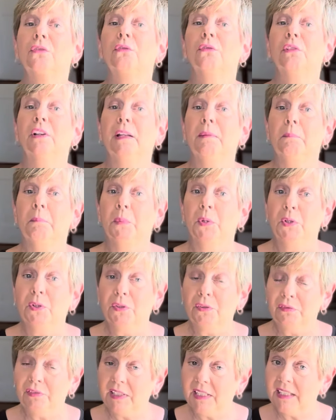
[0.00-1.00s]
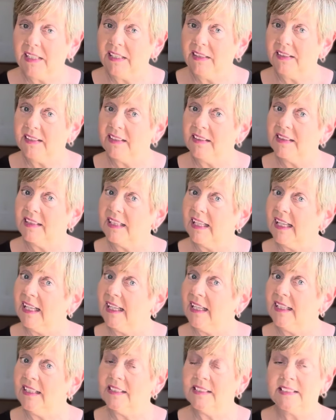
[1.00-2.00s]
removing the
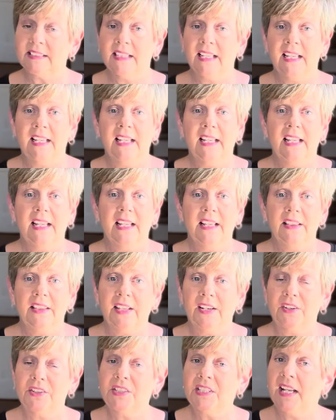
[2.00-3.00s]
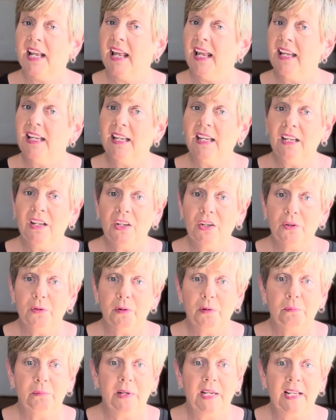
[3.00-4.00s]
things that are taking you
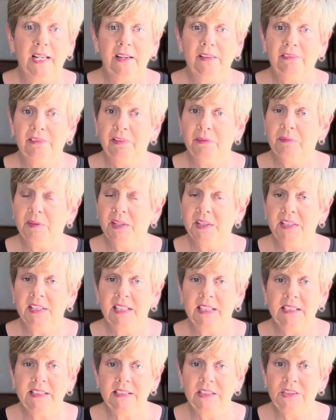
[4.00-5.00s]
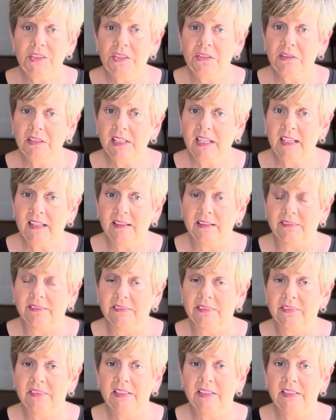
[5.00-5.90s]
away from the things that you love.